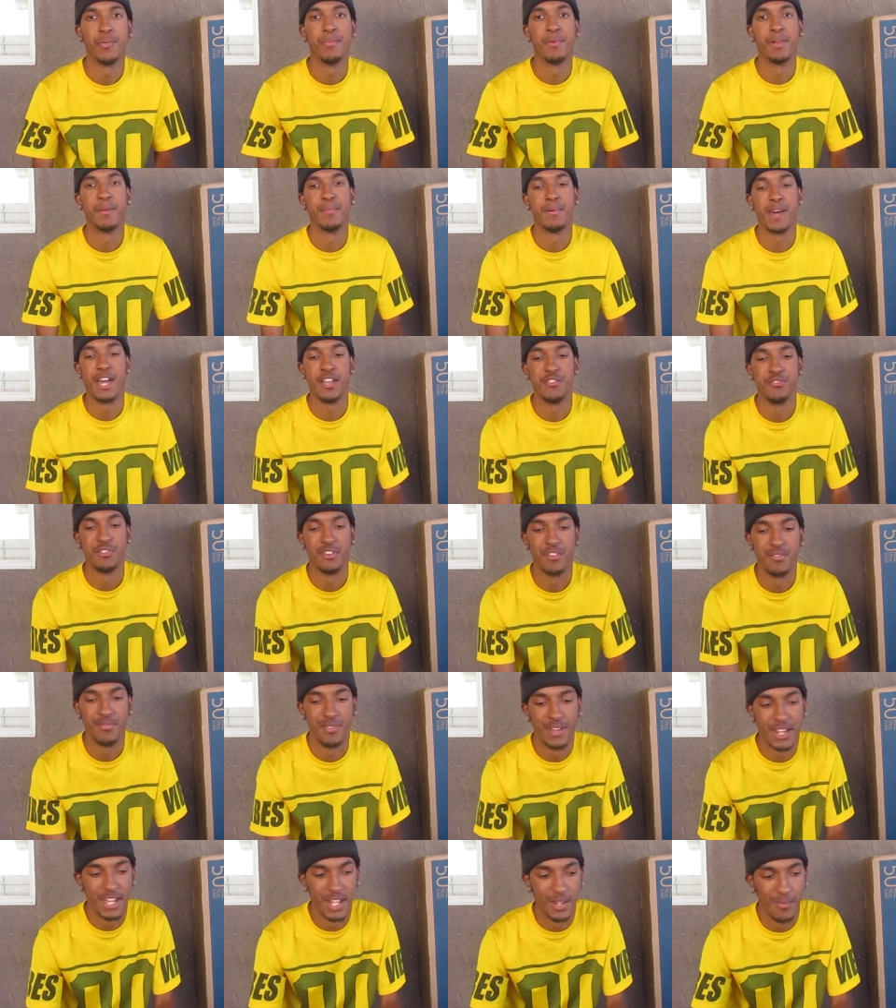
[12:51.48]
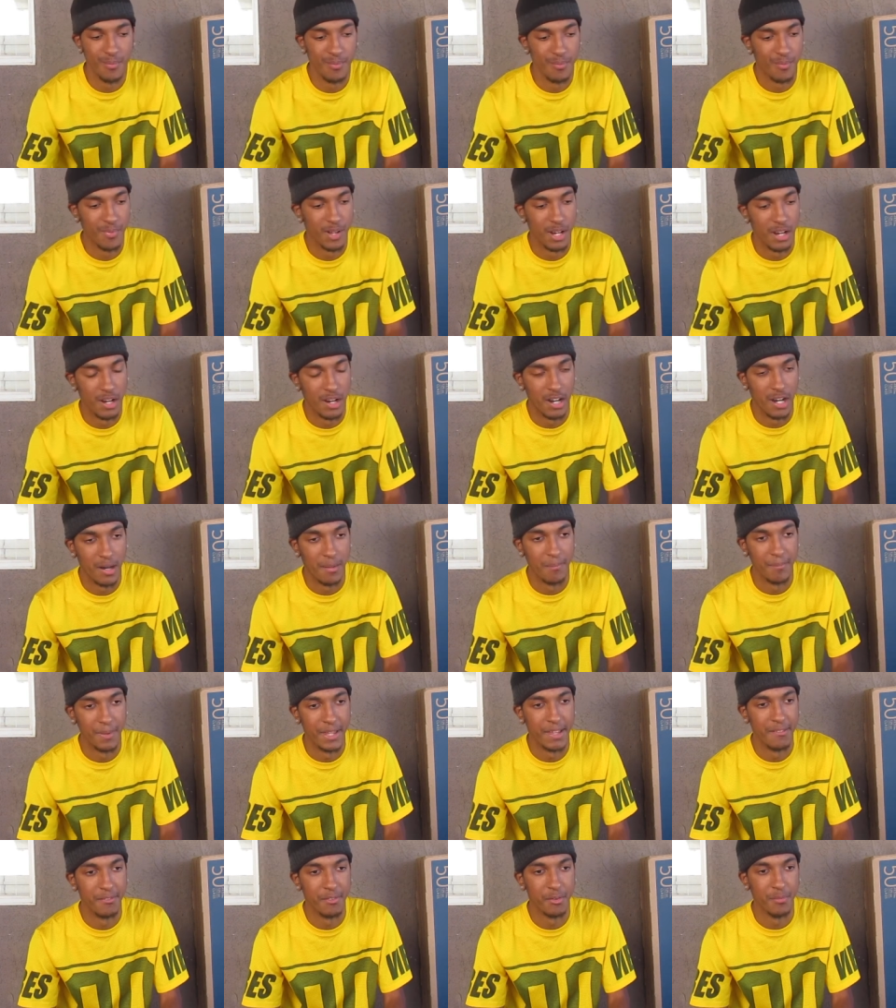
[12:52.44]
been a Patriot fan.
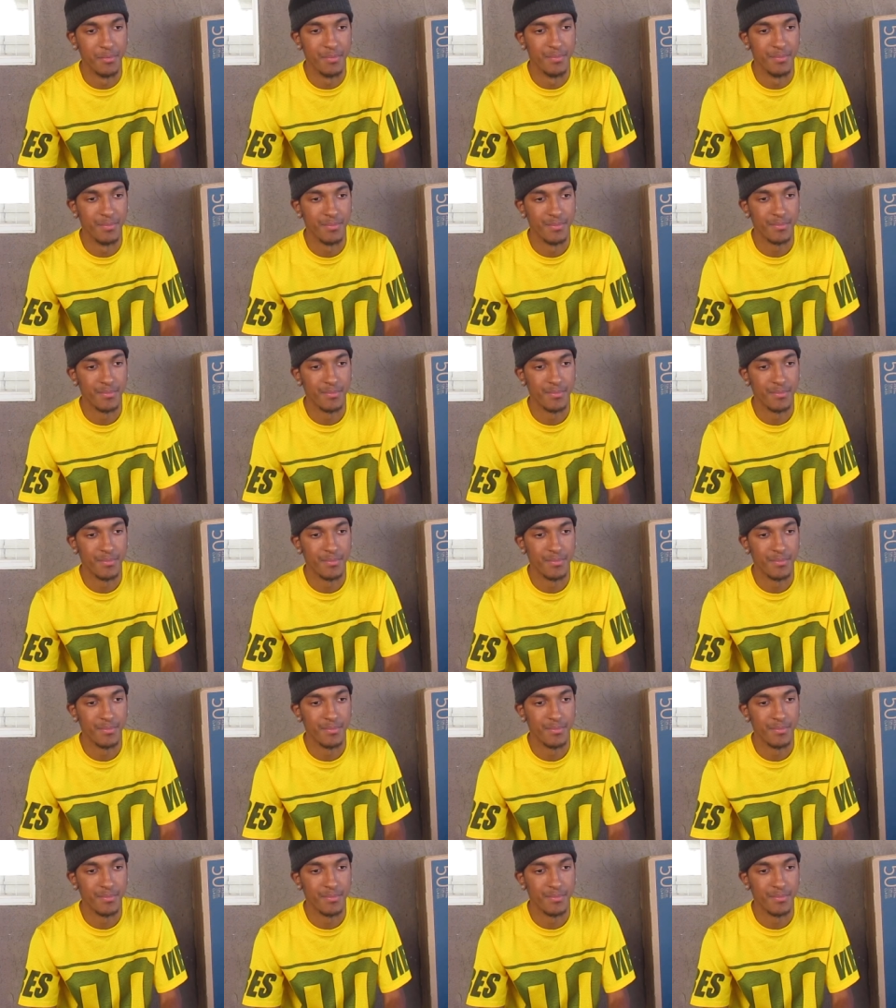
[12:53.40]
Um, even